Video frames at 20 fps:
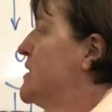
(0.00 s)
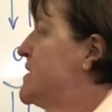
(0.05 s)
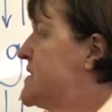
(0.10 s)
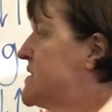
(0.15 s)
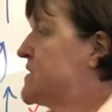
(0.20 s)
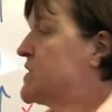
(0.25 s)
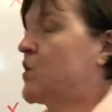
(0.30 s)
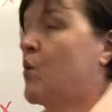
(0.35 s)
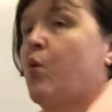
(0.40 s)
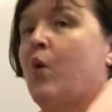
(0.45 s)
with
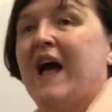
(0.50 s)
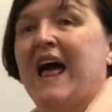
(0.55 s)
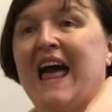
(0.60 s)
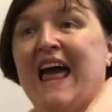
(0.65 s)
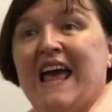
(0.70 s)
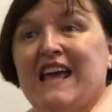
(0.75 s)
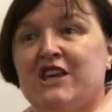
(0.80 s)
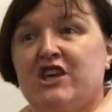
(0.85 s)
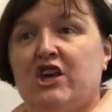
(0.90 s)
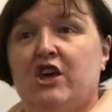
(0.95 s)

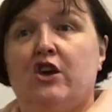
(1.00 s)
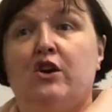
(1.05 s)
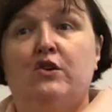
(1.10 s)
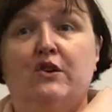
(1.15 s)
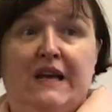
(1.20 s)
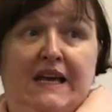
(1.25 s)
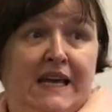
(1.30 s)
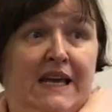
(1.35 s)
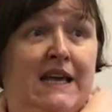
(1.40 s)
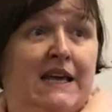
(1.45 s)
square
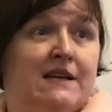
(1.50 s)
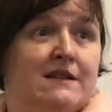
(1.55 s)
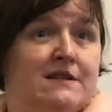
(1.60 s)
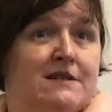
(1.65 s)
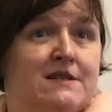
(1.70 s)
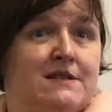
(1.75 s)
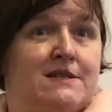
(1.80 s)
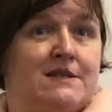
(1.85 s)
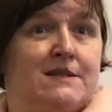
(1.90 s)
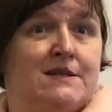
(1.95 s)

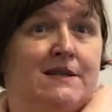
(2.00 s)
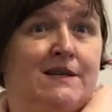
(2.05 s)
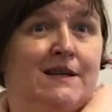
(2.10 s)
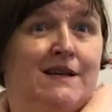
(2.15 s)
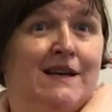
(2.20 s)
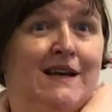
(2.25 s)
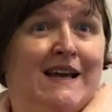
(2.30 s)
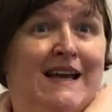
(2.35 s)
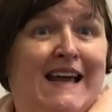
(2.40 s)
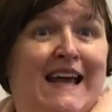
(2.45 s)
units,
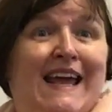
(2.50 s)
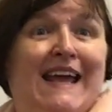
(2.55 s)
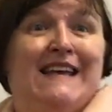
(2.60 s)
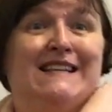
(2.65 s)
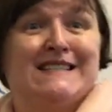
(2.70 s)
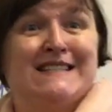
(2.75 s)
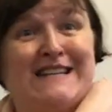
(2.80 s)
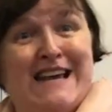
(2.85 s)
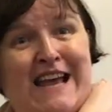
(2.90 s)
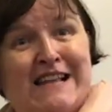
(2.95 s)

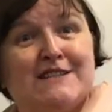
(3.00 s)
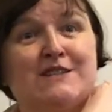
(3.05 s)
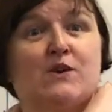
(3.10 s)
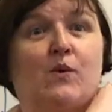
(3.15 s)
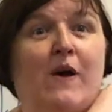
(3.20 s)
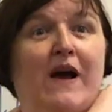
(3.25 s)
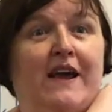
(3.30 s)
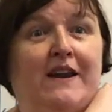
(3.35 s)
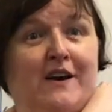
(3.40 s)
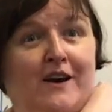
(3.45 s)
it's 10
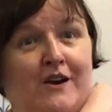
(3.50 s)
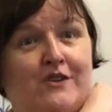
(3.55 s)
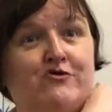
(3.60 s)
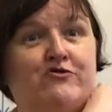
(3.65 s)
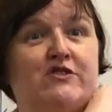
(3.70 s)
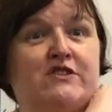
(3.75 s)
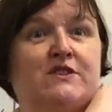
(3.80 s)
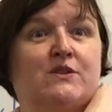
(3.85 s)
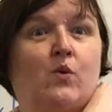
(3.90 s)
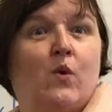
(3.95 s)
squared,
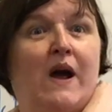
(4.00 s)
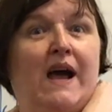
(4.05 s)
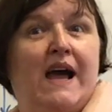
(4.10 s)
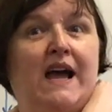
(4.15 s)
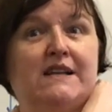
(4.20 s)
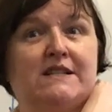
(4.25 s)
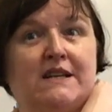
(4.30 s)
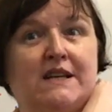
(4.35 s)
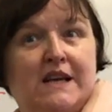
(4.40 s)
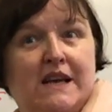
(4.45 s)
100
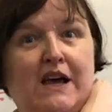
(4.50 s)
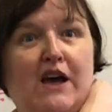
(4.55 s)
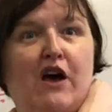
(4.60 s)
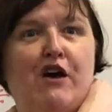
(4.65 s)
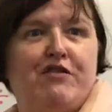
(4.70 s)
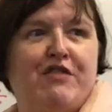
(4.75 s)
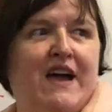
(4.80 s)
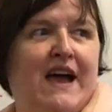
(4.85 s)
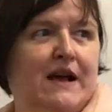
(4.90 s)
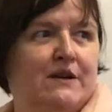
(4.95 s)
squared,
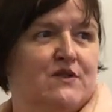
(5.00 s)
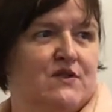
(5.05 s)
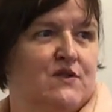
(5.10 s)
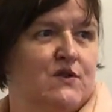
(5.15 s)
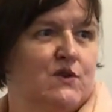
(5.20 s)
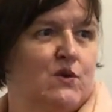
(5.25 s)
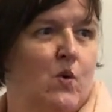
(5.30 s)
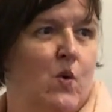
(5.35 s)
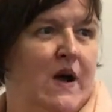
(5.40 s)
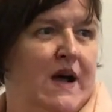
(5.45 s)

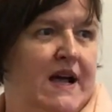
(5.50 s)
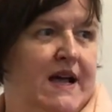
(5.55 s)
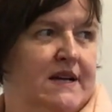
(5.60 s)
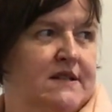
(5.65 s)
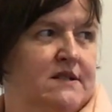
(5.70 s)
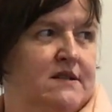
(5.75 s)
1,000 squared.